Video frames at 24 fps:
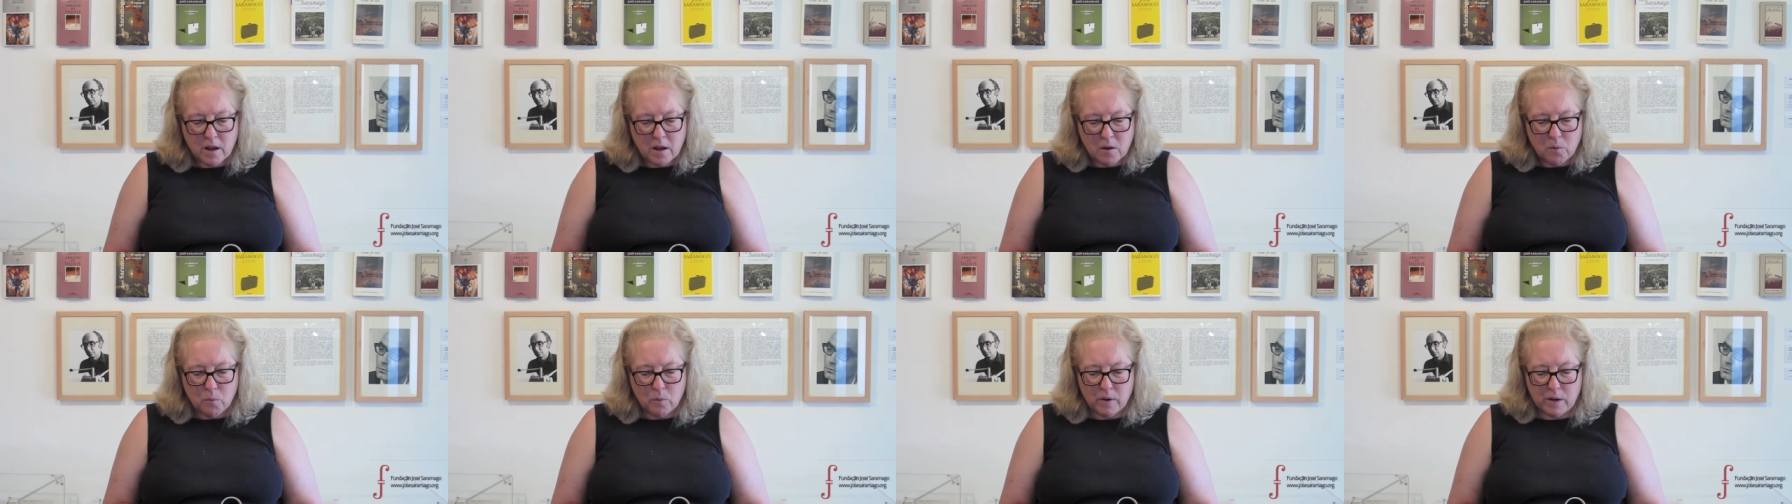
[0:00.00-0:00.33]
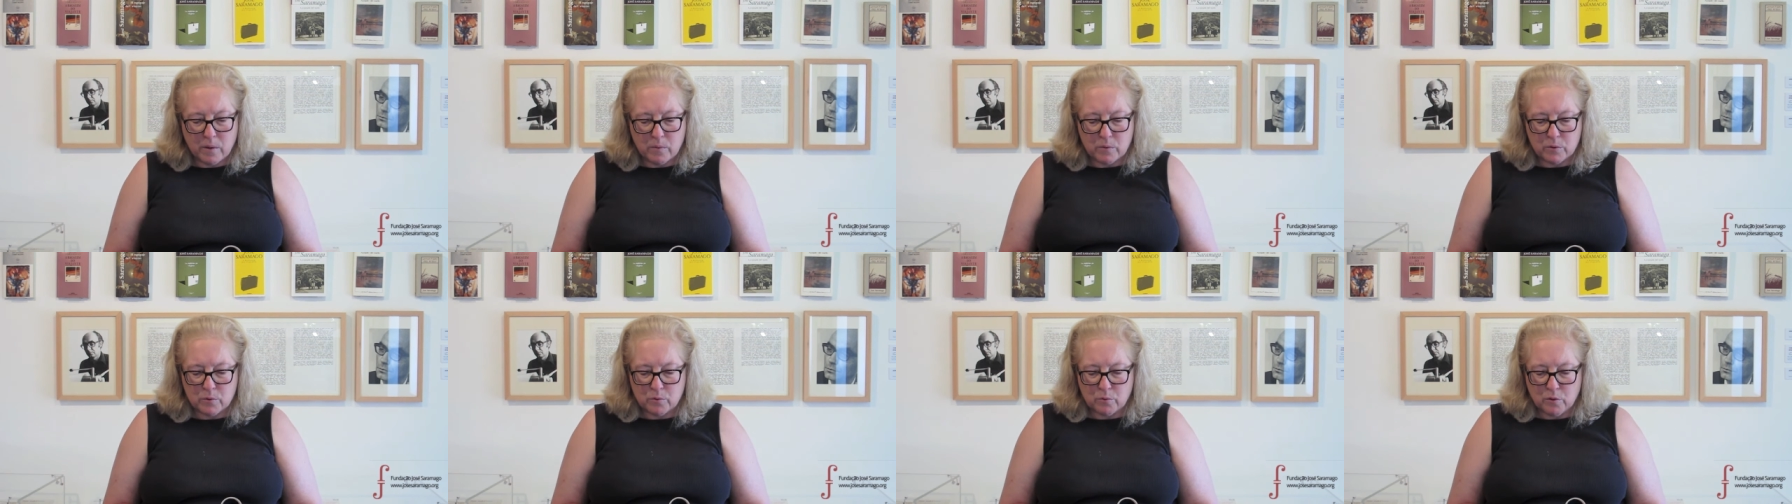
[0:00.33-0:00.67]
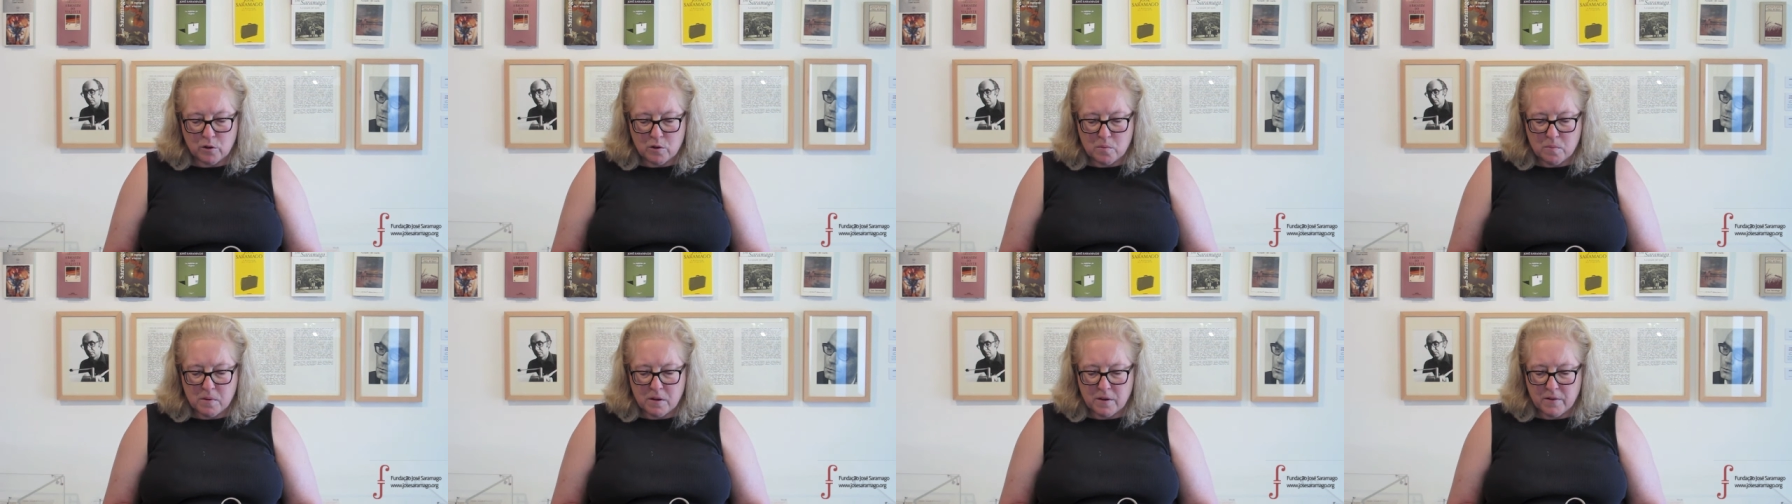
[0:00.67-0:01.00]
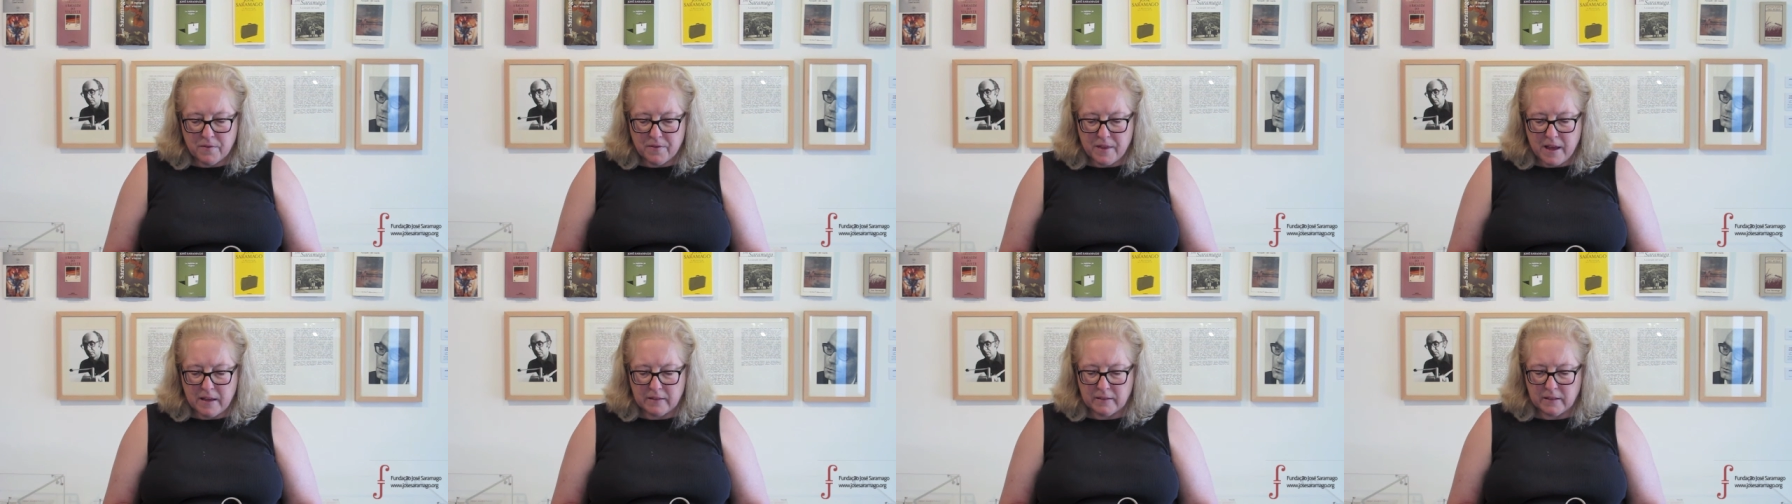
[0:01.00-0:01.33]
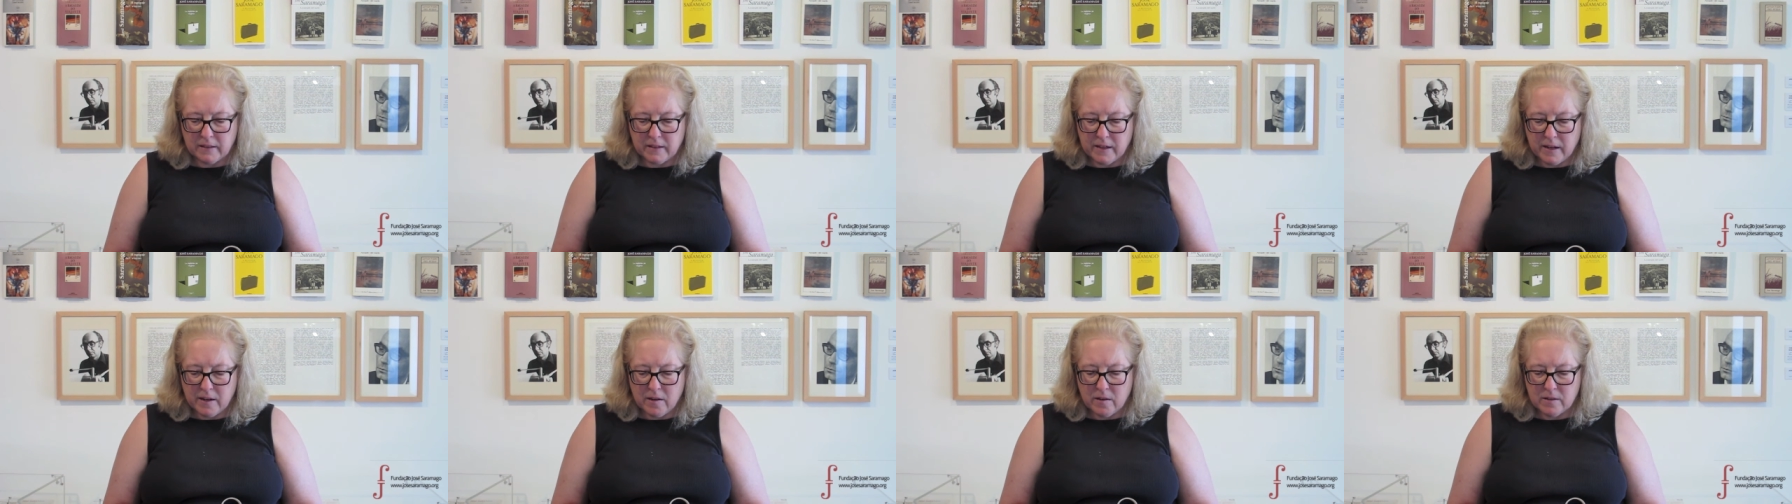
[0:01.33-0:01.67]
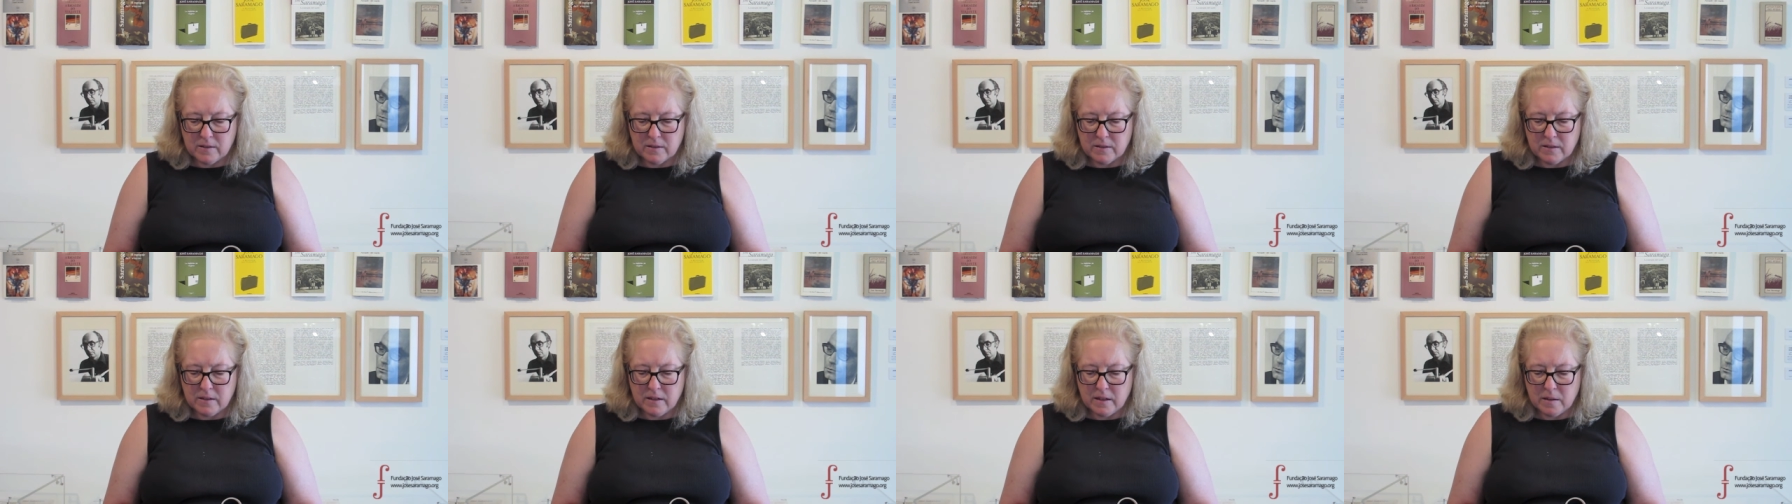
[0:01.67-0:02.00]
when it was rumored that the
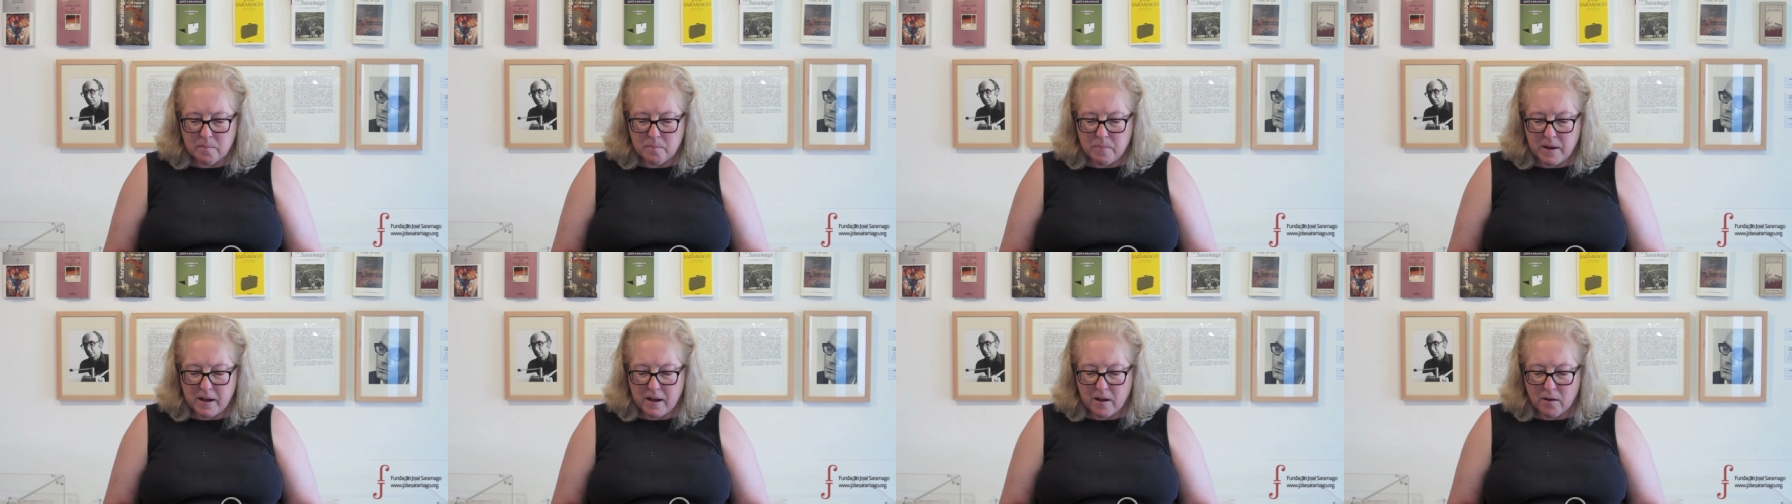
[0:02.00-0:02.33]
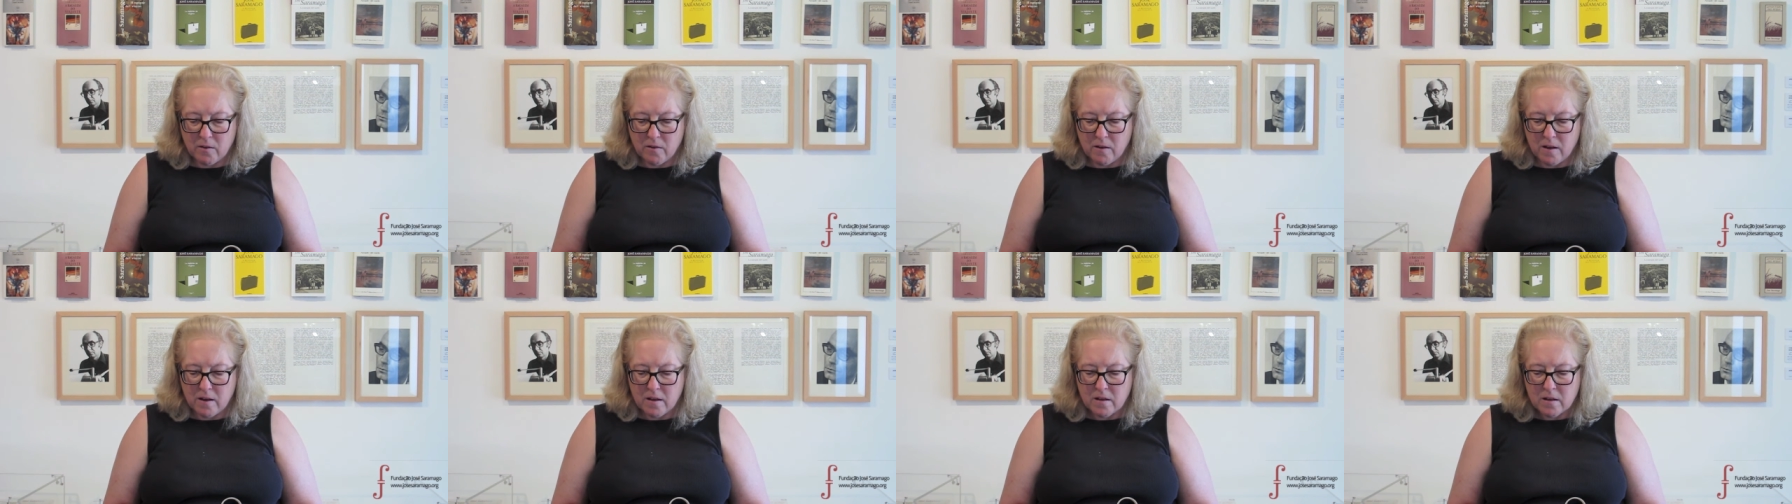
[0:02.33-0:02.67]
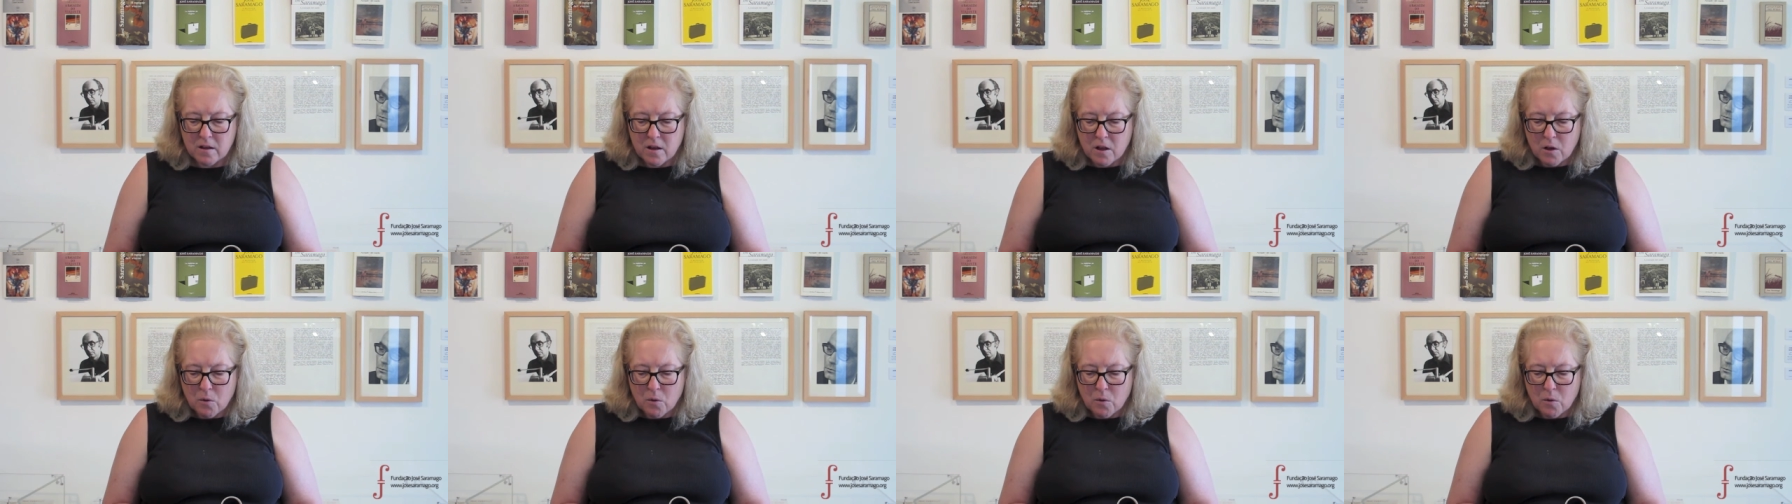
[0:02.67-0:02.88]
garrison at Beira